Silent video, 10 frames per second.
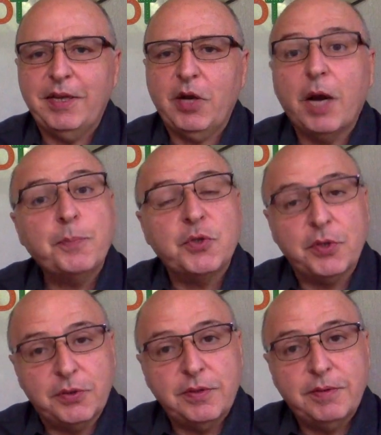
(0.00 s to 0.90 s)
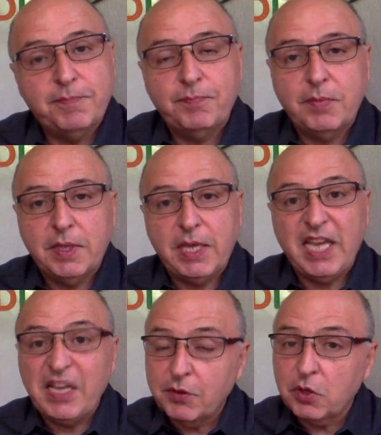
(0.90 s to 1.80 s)
options,
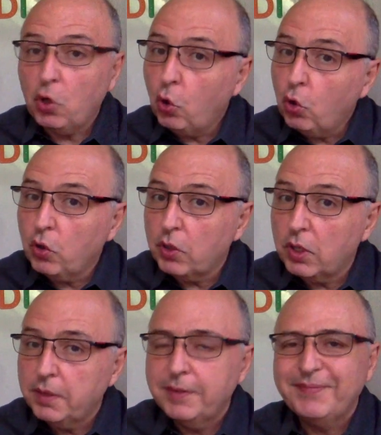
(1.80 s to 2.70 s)
either or,